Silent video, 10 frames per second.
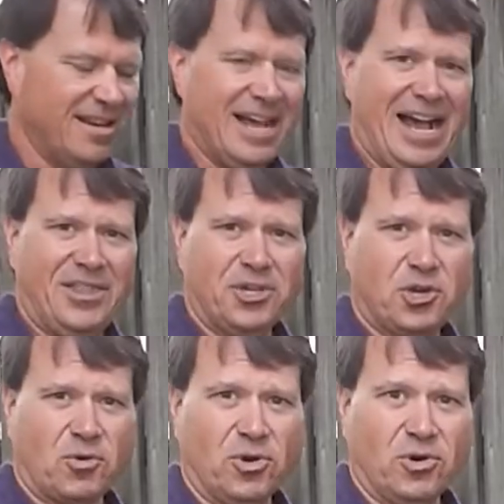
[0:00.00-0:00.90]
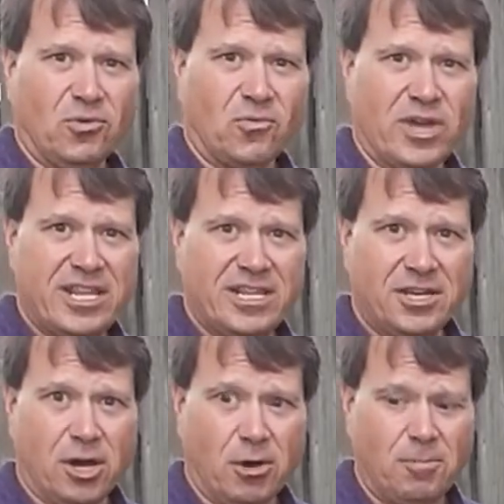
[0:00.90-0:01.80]
on the grill, ready to
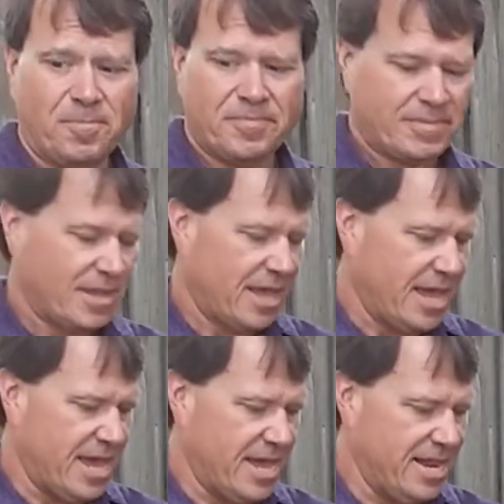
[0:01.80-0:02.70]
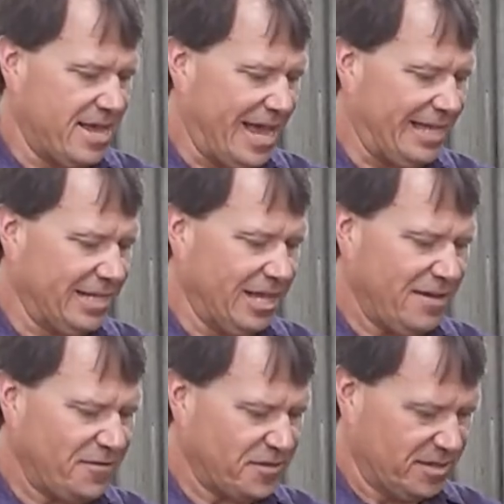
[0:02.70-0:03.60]
go. And I
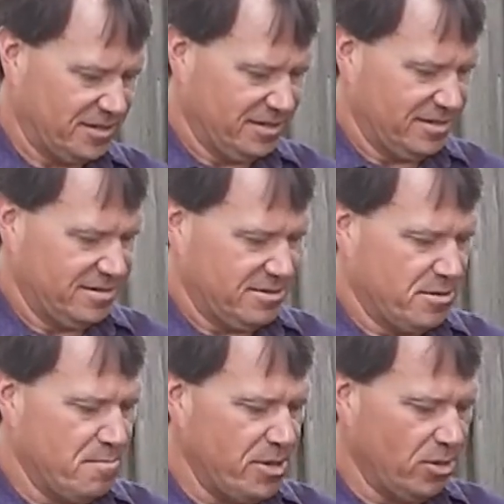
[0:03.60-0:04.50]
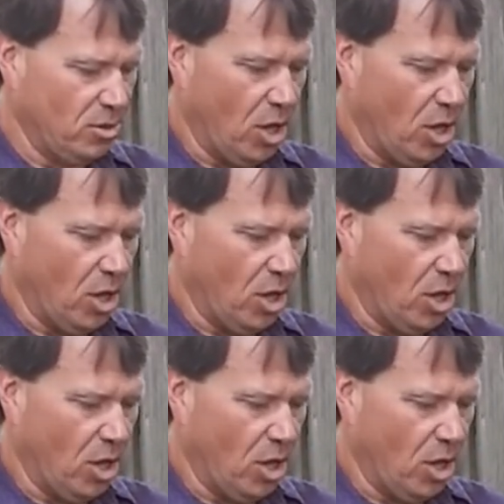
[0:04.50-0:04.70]
left the middle